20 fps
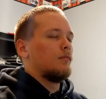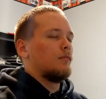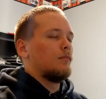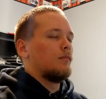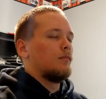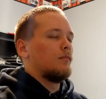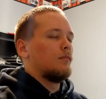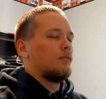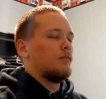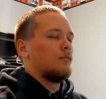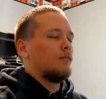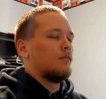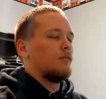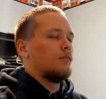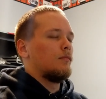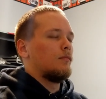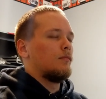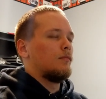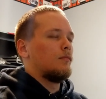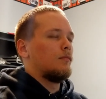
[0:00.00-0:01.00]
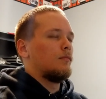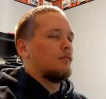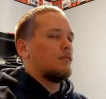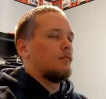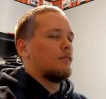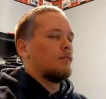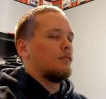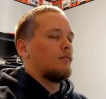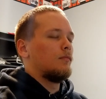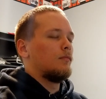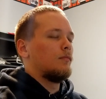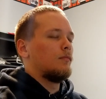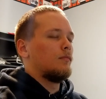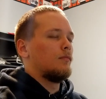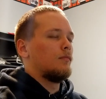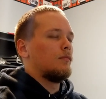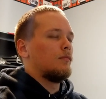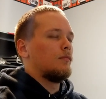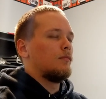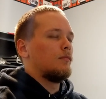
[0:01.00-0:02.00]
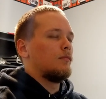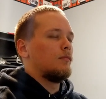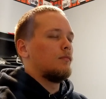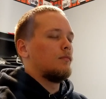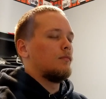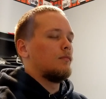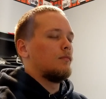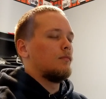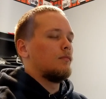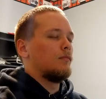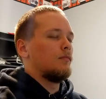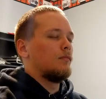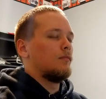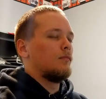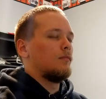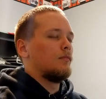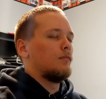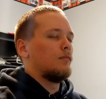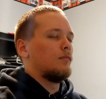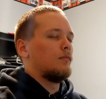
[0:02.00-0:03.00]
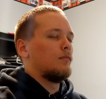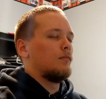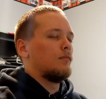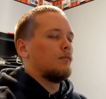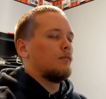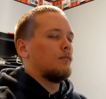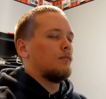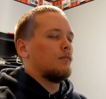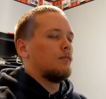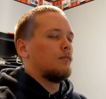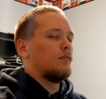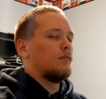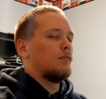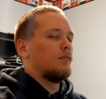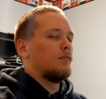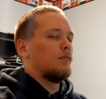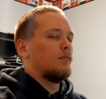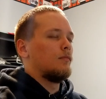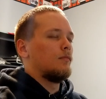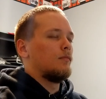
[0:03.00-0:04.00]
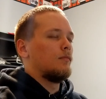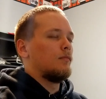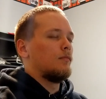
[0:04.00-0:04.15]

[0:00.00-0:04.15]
(silence)